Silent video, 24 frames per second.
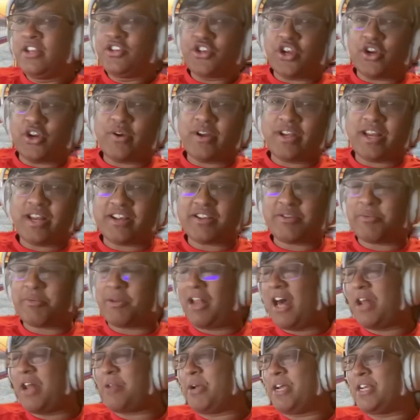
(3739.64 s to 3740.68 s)
Generate takes up a
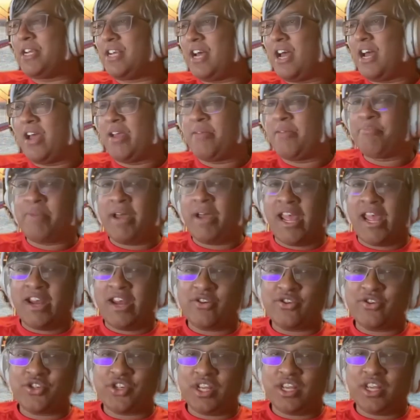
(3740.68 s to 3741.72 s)
lot of my time, my
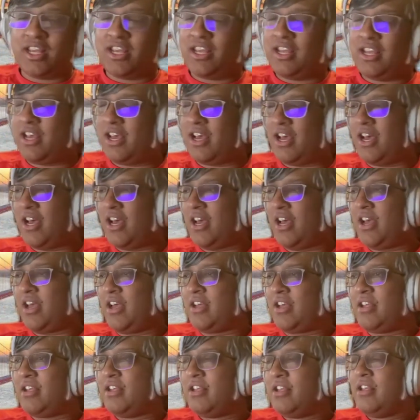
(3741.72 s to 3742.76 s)
energy,
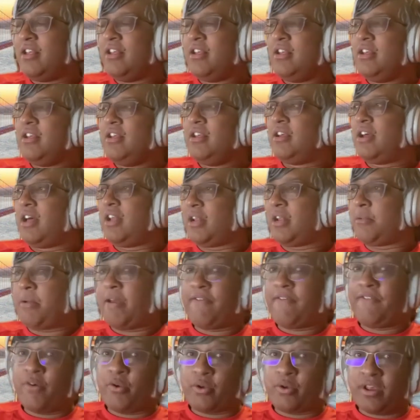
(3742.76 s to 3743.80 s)
a lot of
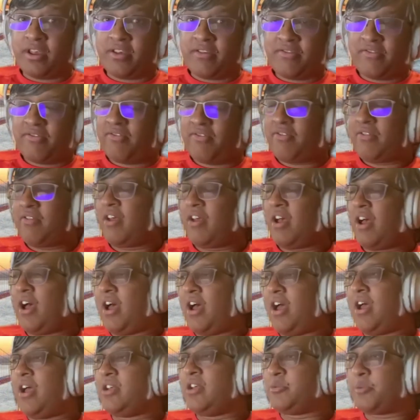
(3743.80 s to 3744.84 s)
my focus,
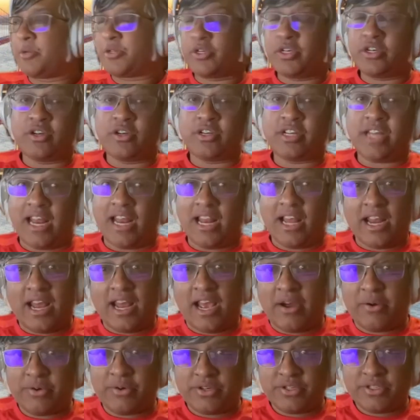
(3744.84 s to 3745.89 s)
especially during daylight
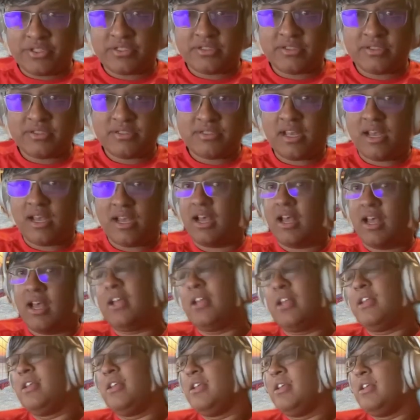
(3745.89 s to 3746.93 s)
hours,
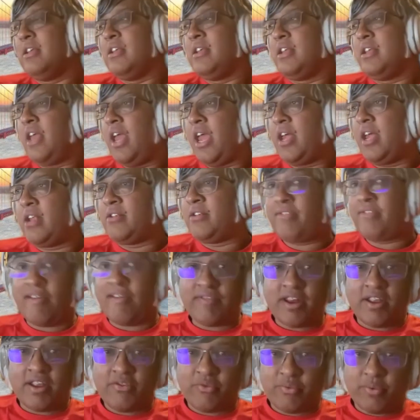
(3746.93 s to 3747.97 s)
and
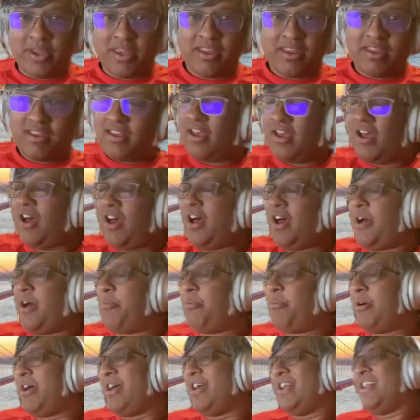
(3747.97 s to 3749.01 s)
7 days a week. But
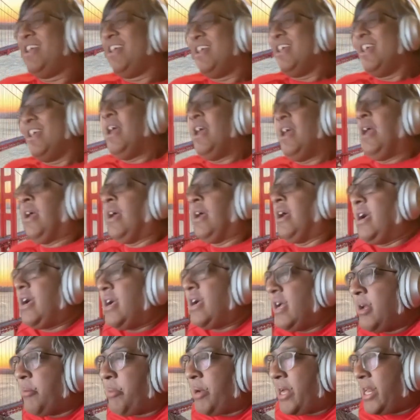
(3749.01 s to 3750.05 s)

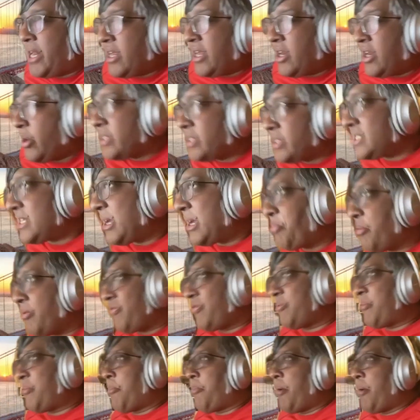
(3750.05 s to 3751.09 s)
it's
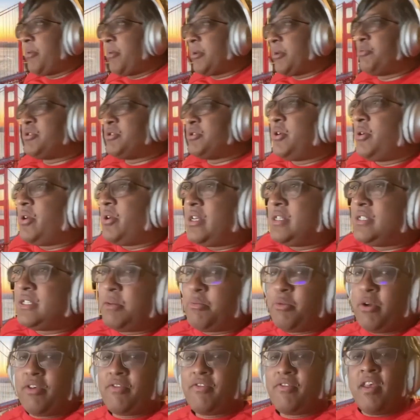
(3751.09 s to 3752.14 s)
separate from my public persona in
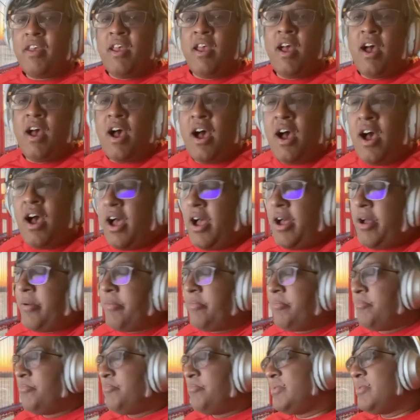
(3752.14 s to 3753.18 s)
some ways.
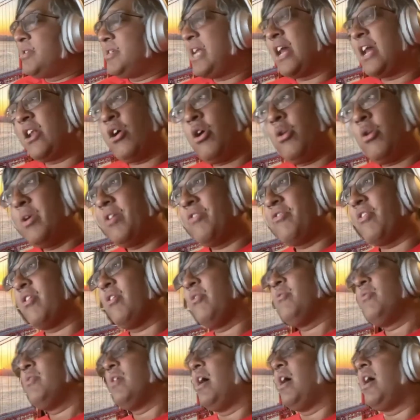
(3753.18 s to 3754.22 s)
Not always though.